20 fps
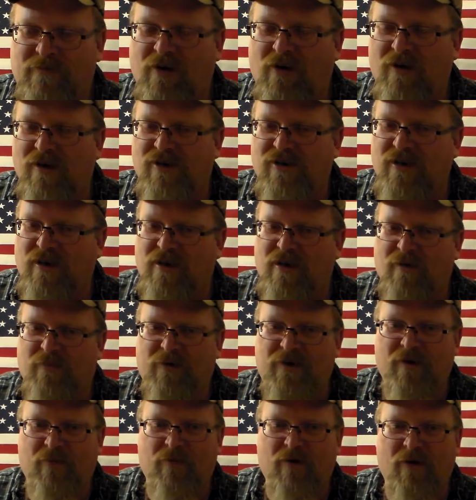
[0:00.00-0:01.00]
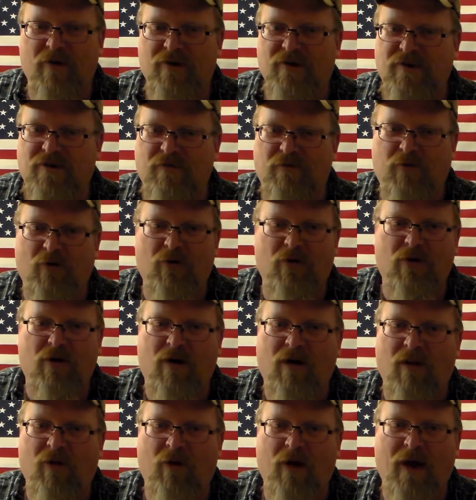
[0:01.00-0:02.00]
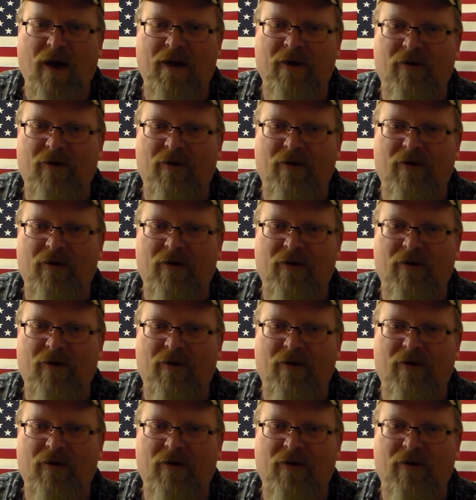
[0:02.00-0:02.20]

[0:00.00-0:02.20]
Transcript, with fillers: I always look up to you, brother, just a phone call away.